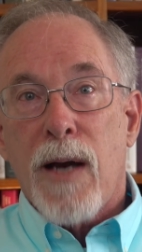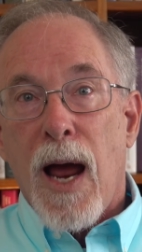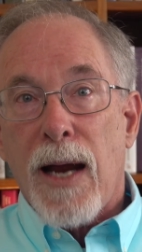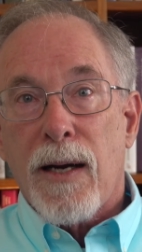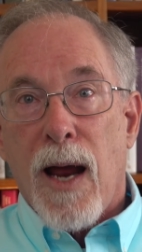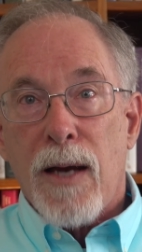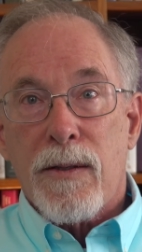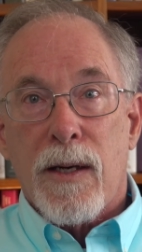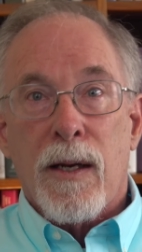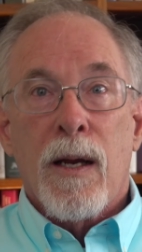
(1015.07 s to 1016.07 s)

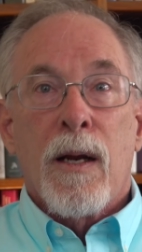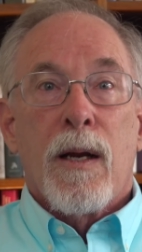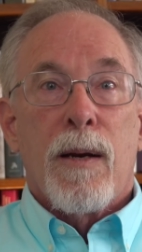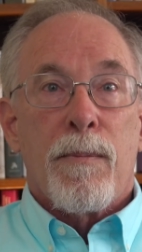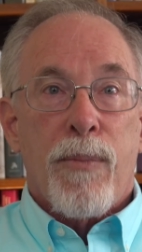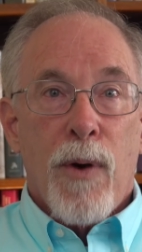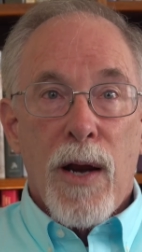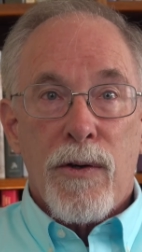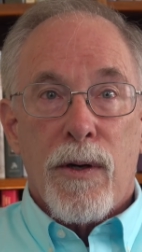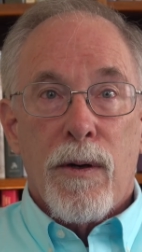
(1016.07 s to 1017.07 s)
diagnostic
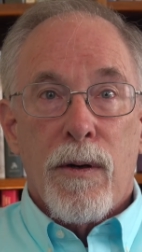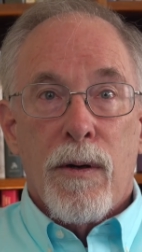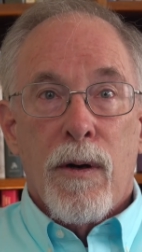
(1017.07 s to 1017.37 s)
impression